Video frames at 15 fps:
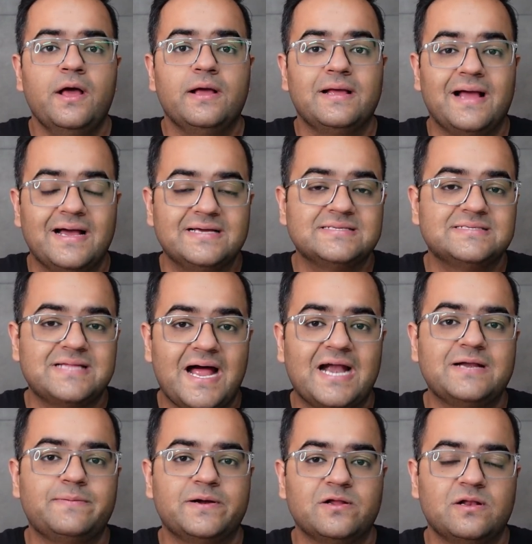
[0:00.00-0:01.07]
Guys,
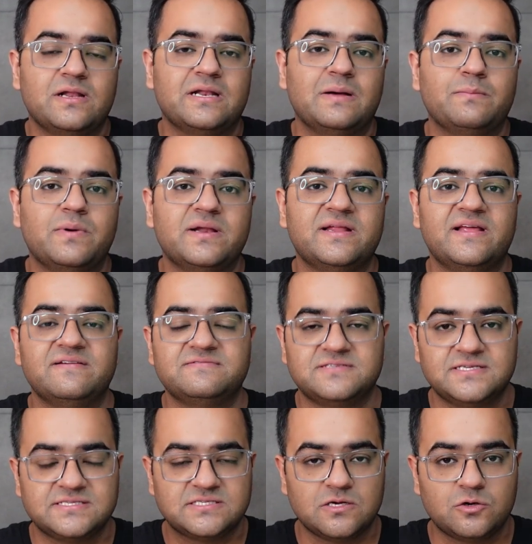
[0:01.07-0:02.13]
that particular number gives
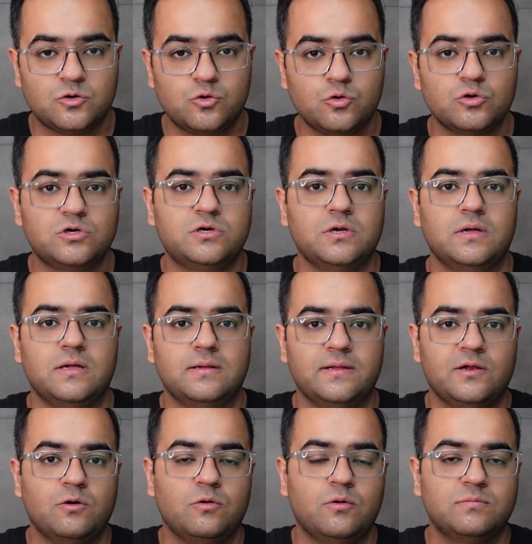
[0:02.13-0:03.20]
us a good
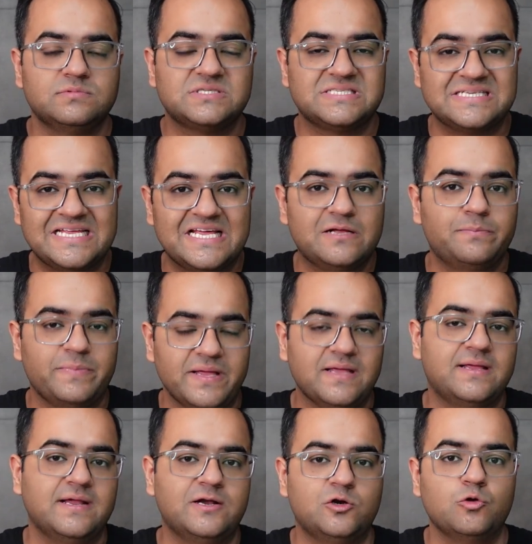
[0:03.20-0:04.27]
you know sneak
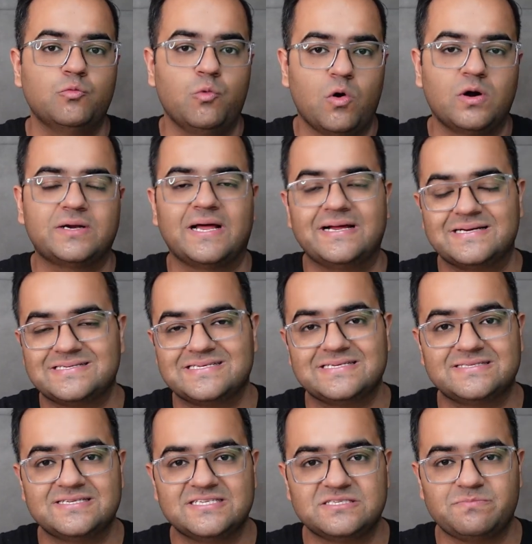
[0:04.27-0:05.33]
peek into what I R C
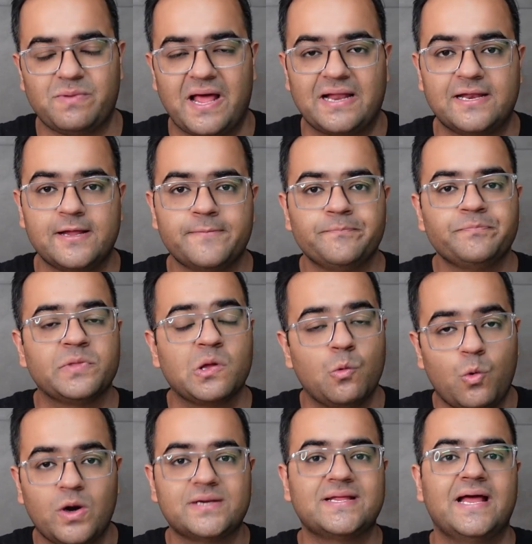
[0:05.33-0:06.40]
C is planning.
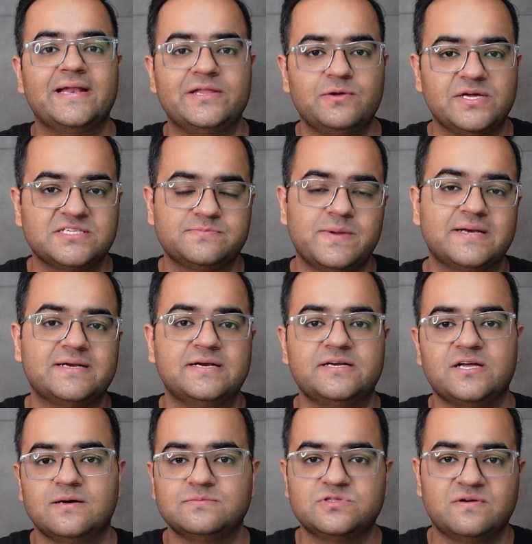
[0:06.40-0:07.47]
What can you expect in
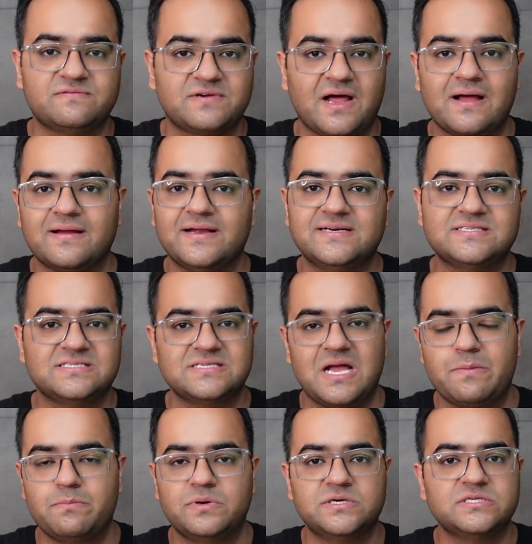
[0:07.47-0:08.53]
terms of targets,
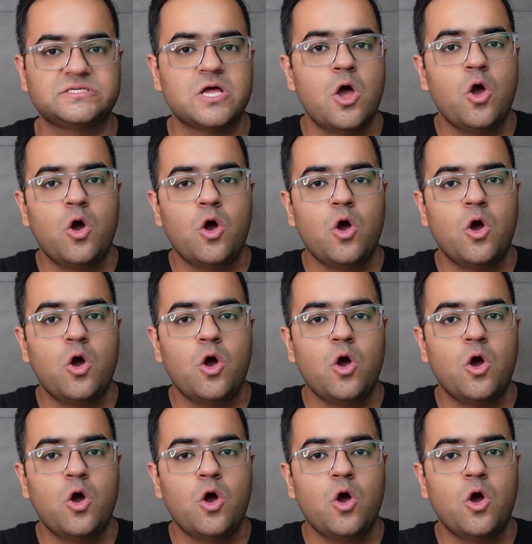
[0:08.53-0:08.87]
numbers,